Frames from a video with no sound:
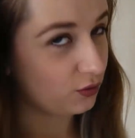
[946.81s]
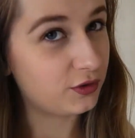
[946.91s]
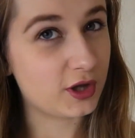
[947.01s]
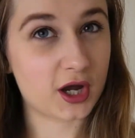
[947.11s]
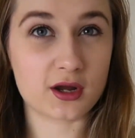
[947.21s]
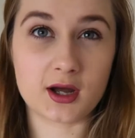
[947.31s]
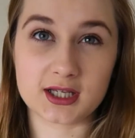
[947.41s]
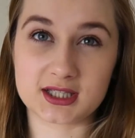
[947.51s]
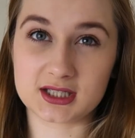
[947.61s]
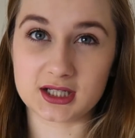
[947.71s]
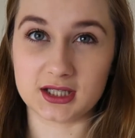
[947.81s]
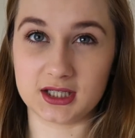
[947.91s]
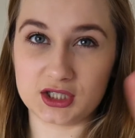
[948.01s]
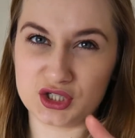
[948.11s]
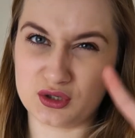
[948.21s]
although I still
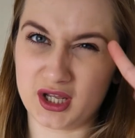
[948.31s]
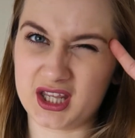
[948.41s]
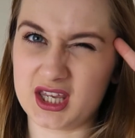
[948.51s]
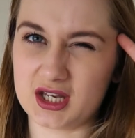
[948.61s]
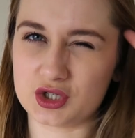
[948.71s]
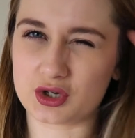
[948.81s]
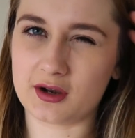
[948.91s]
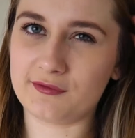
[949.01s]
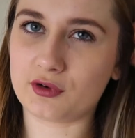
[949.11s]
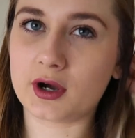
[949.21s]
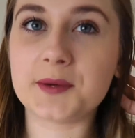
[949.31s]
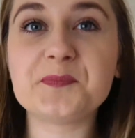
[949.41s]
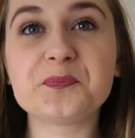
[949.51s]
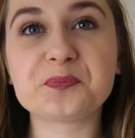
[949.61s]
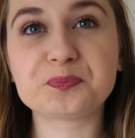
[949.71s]
need to do like the intro for it.
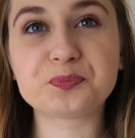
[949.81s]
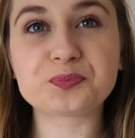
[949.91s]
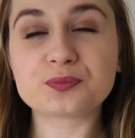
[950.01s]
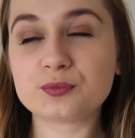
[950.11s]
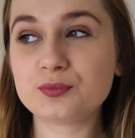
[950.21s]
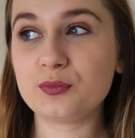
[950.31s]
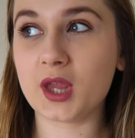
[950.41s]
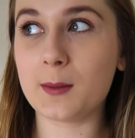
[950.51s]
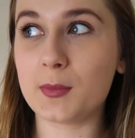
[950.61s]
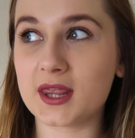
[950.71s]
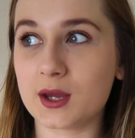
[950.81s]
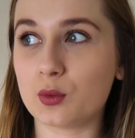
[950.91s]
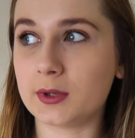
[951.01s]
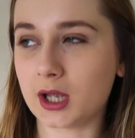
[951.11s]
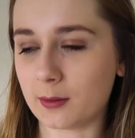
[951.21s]
But they
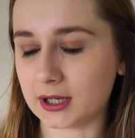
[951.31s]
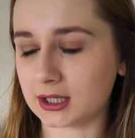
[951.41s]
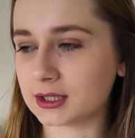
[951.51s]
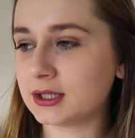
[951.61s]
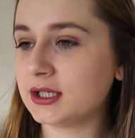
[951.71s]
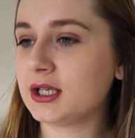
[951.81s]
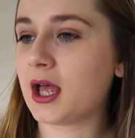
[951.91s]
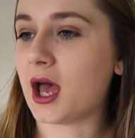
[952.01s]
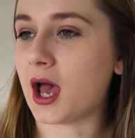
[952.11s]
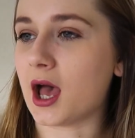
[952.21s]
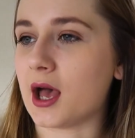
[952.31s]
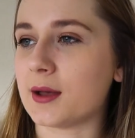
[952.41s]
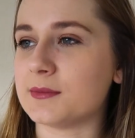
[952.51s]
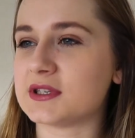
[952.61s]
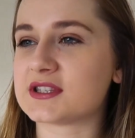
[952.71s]
will be coming.
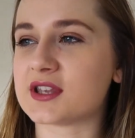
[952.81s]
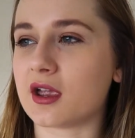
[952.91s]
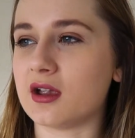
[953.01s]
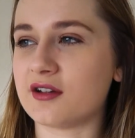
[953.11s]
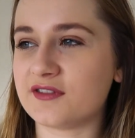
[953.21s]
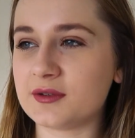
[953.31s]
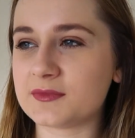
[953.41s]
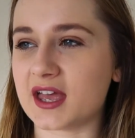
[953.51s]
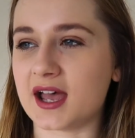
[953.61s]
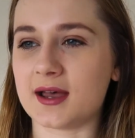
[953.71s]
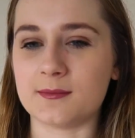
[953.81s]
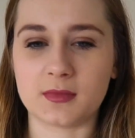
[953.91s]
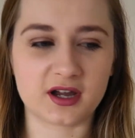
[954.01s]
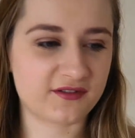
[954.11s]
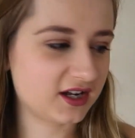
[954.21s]
So I filmed
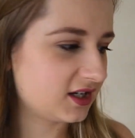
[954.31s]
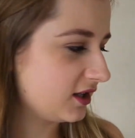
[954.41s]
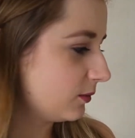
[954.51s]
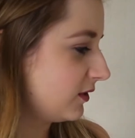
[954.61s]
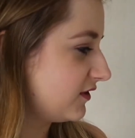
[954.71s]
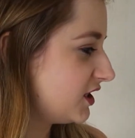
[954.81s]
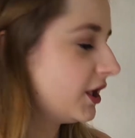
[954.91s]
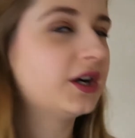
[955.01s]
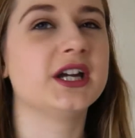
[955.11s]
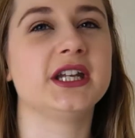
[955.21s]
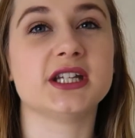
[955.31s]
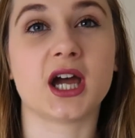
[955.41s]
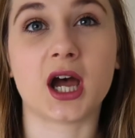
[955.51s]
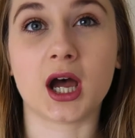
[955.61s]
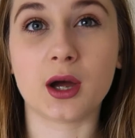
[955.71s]
them. I've had a little bit of a tidy
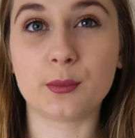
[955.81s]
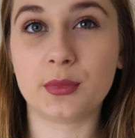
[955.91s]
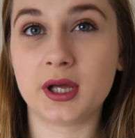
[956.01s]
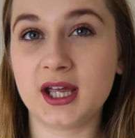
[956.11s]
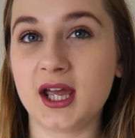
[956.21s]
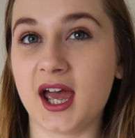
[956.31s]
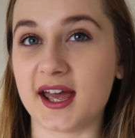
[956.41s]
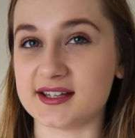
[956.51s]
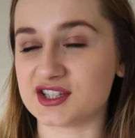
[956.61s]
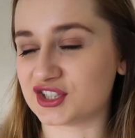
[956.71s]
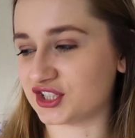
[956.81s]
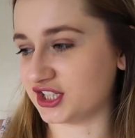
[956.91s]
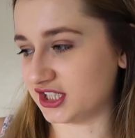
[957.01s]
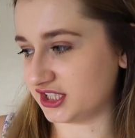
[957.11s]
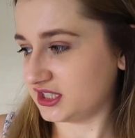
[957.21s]
up and
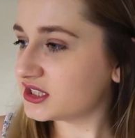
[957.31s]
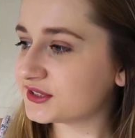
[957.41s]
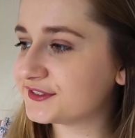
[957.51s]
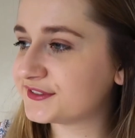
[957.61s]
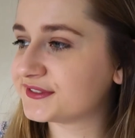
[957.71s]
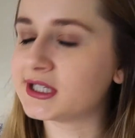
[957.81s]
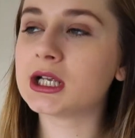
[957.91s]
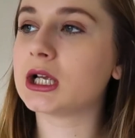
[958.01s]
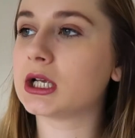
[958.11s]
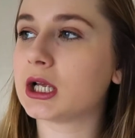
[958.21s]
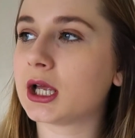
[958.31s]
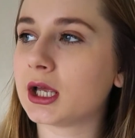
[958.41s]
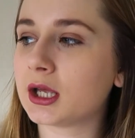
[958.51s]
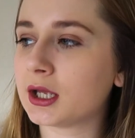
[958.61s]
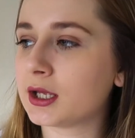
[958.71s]
stuff. So
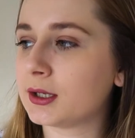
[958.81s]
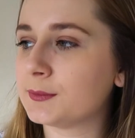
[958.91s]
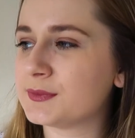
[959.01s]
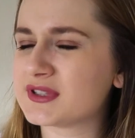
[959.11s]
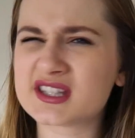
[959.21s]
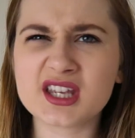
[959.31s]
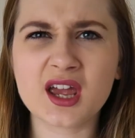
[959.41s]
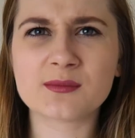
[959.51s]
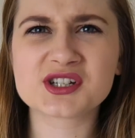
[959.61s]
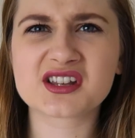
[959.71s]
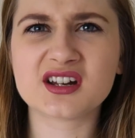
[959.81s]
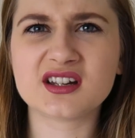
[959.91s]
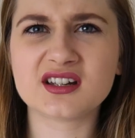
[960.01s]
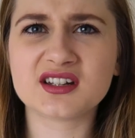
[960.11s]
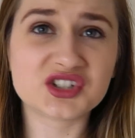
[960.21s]
yeah, I'm just
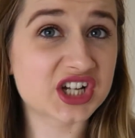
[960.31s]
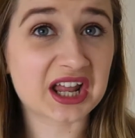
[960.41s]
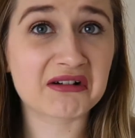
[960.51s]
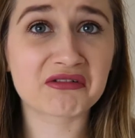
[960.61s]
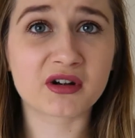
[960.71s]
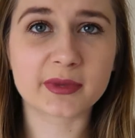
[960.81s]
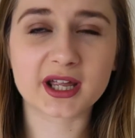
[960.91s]
gonna chill out for a